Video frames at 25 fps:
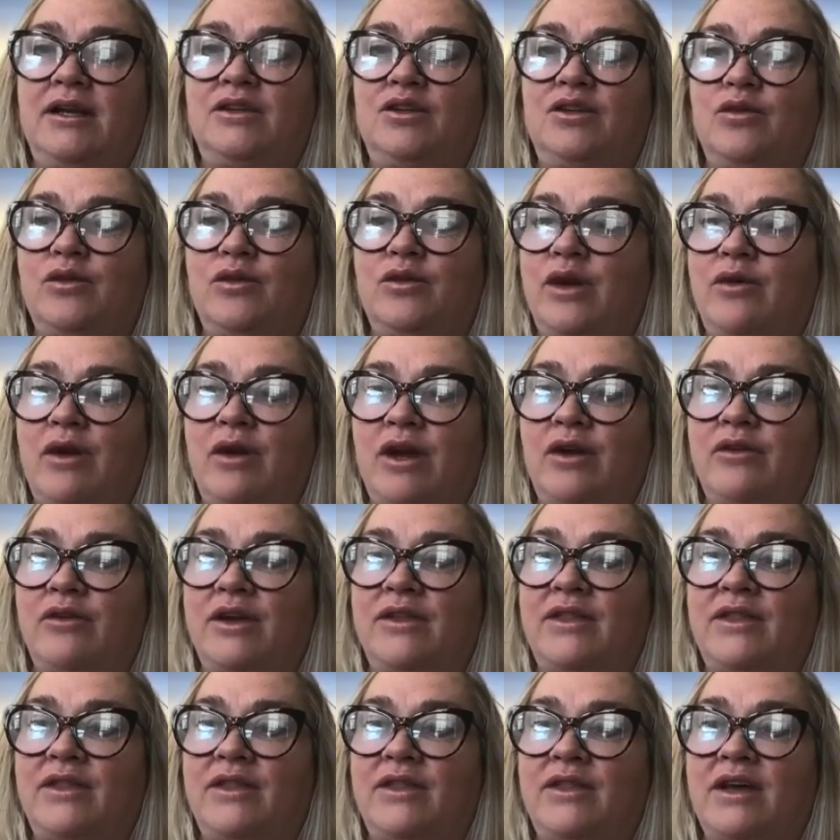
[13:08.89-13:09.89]
Lori
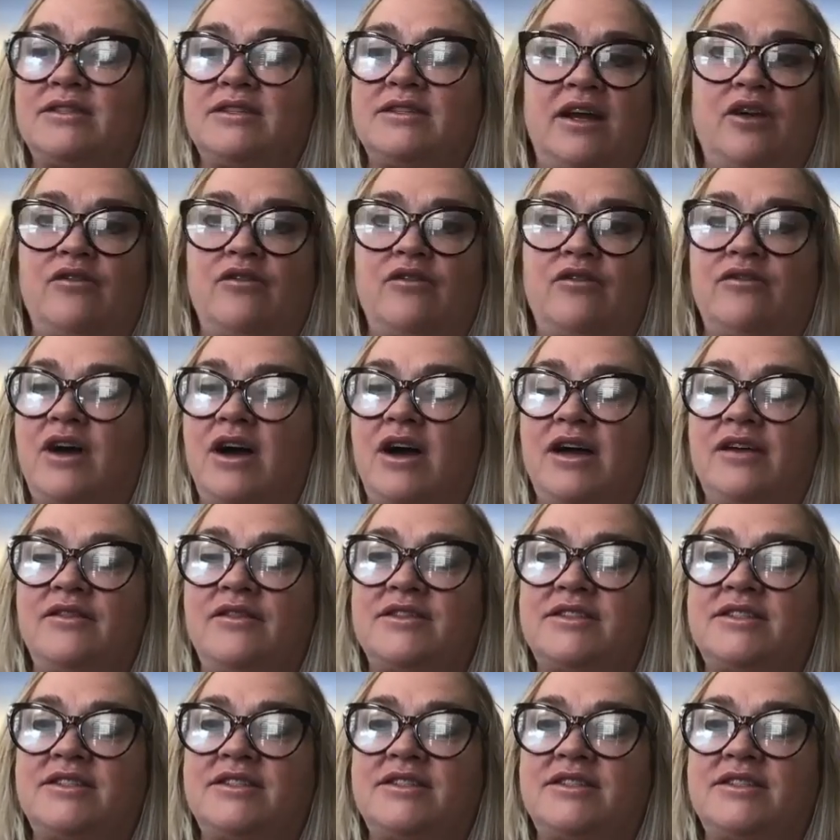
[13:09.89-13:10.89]
Gregory, that's
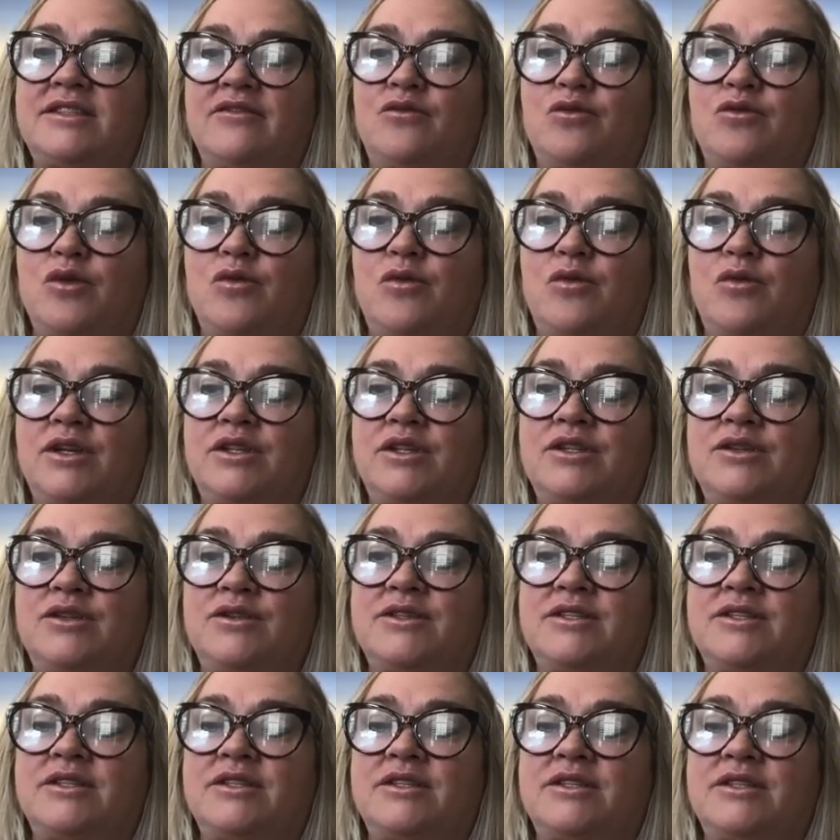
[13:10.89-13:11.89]

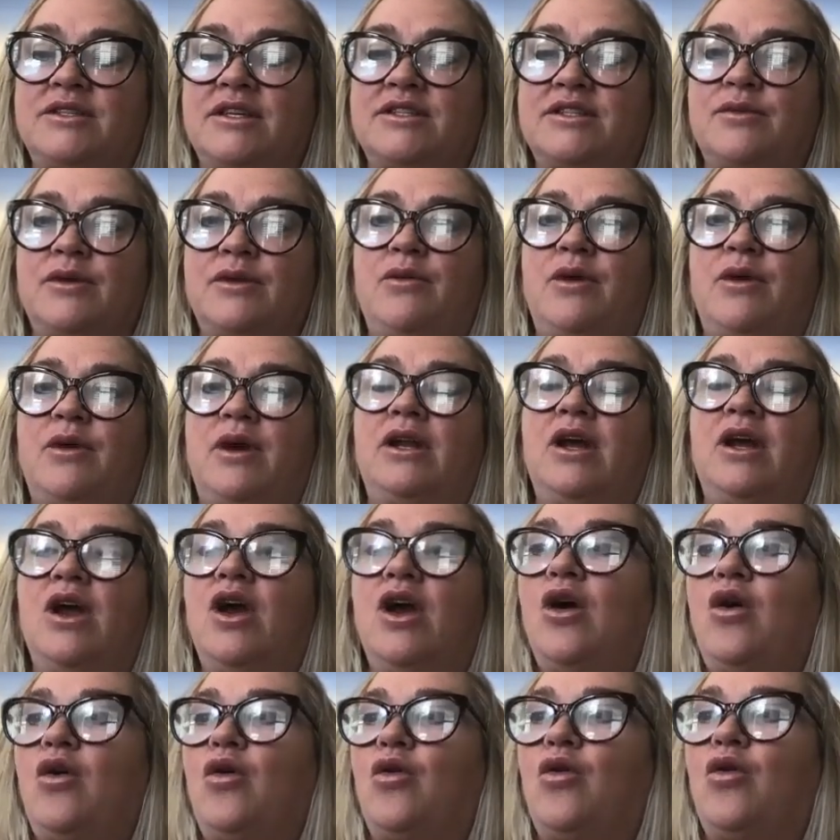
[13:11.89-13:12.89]
905-741-2631.
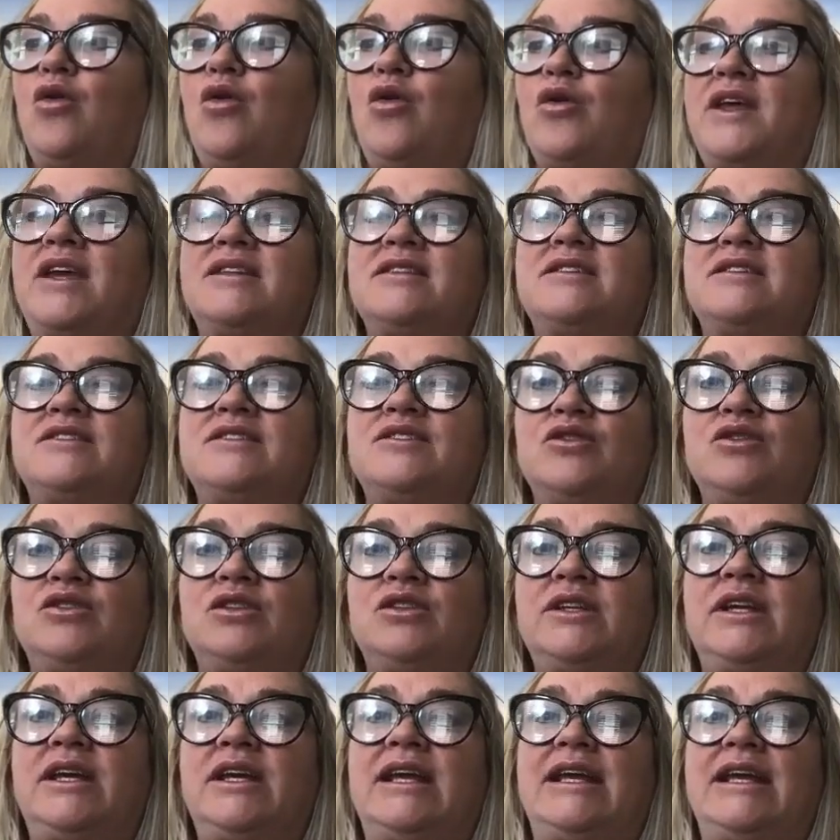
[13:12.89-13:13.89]
Or they can
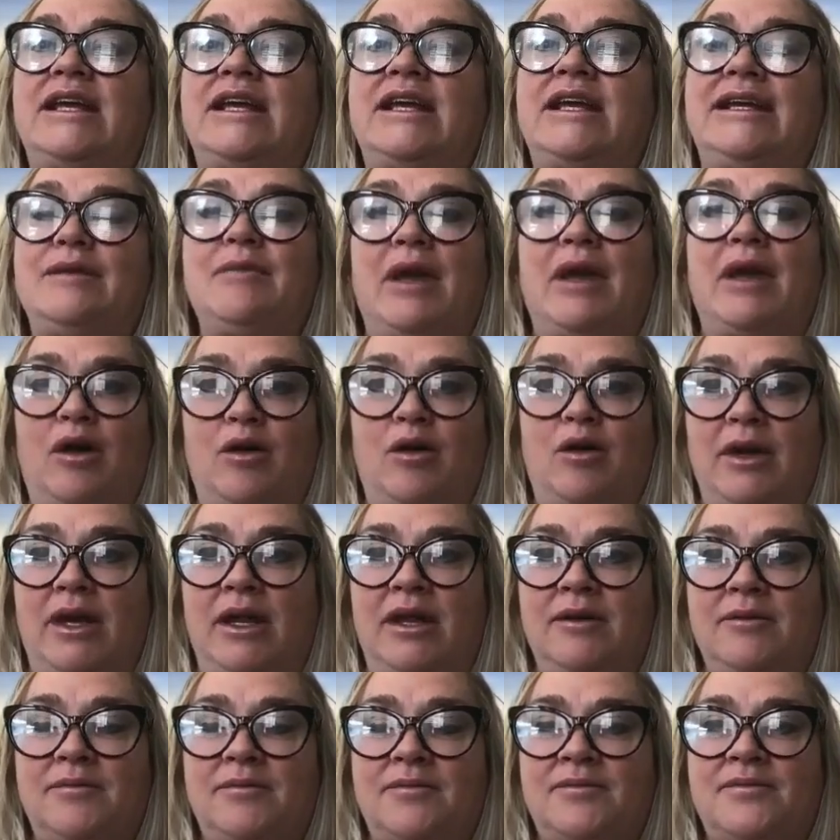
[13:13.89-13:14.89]
certainly email
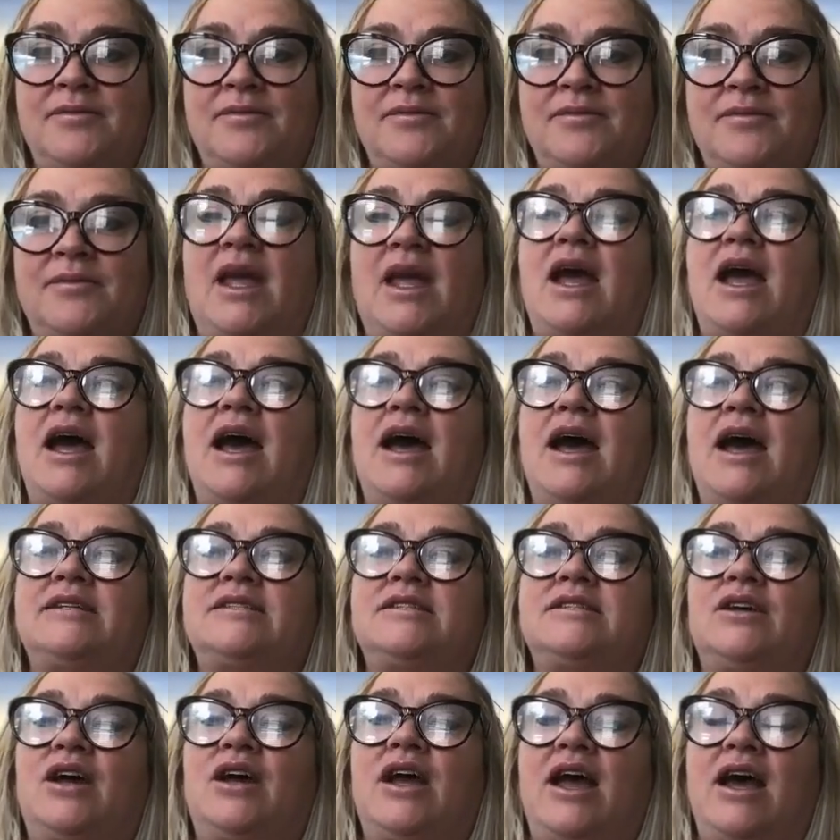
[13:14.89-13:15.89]
me
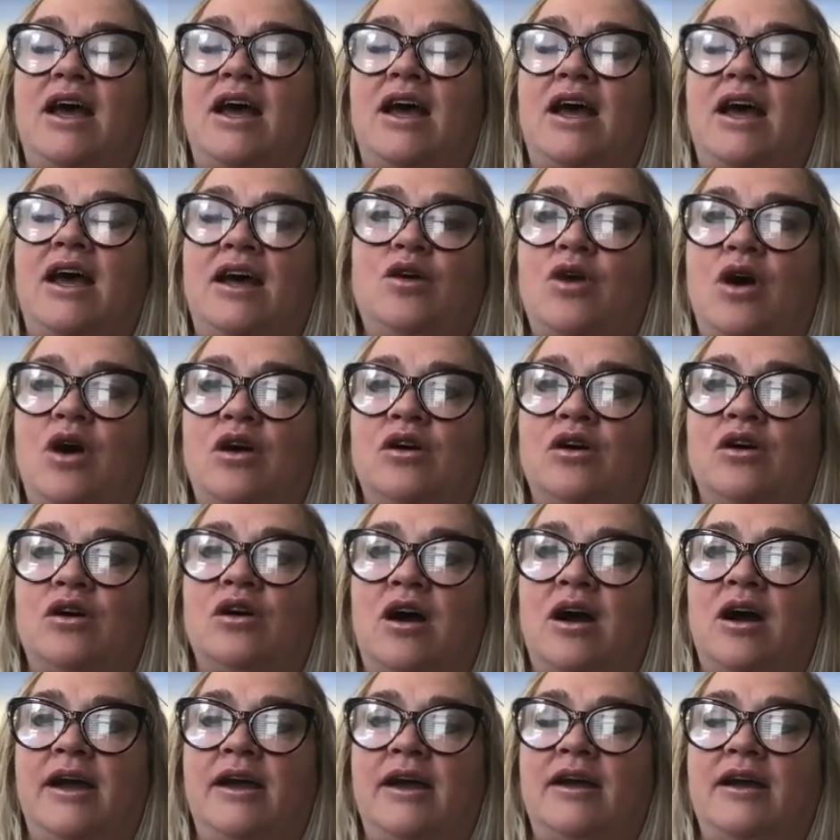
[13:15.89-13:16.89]
at
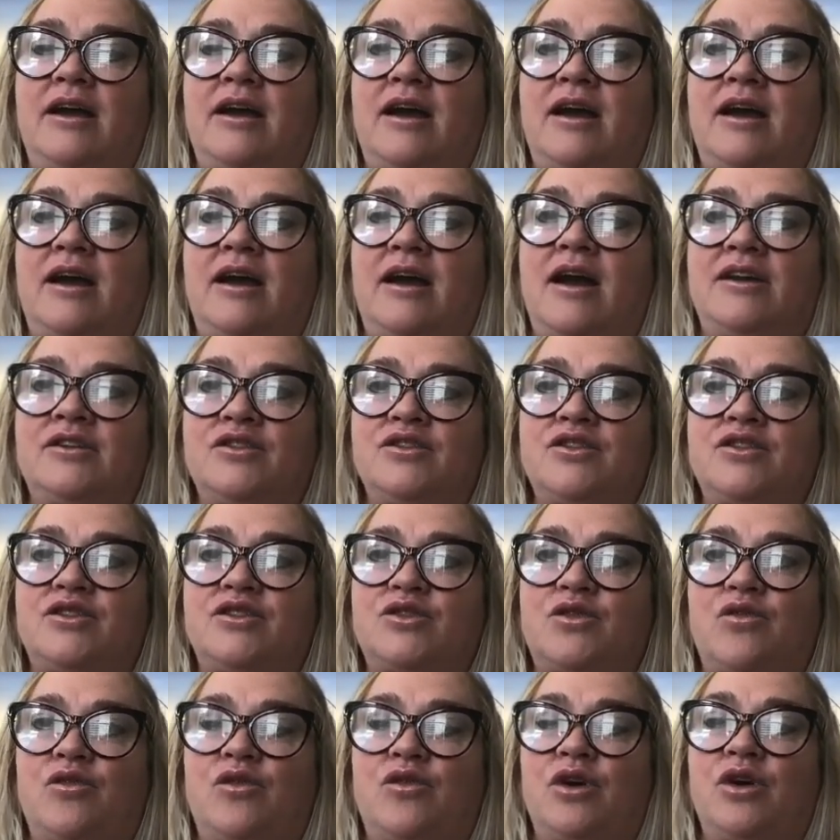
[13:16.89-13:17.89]
LORI_Gregory,
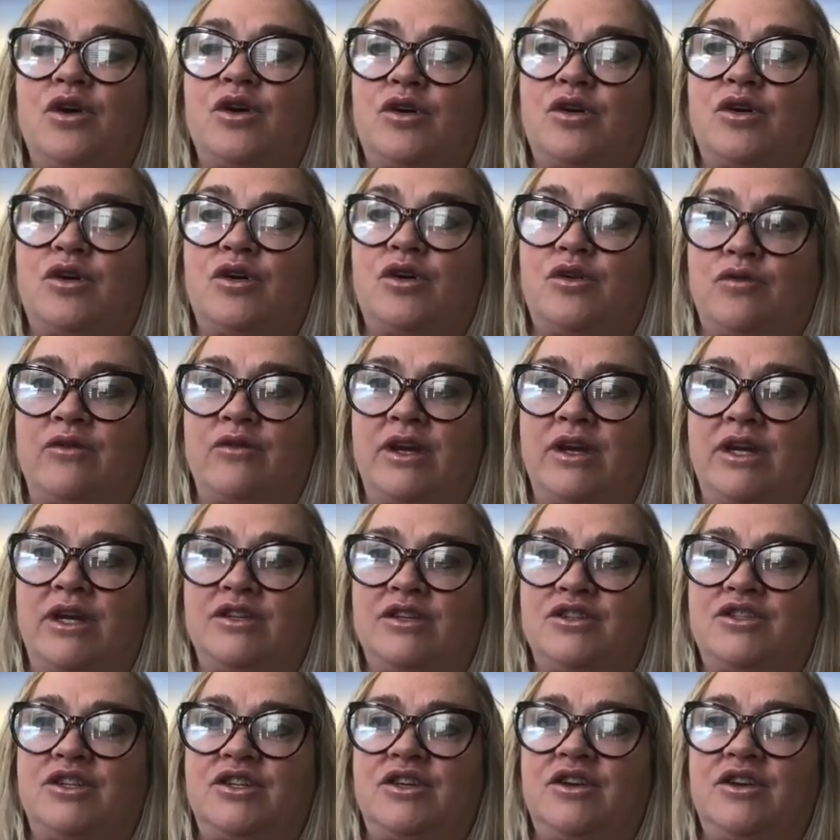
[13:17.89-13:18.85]
GREGORY,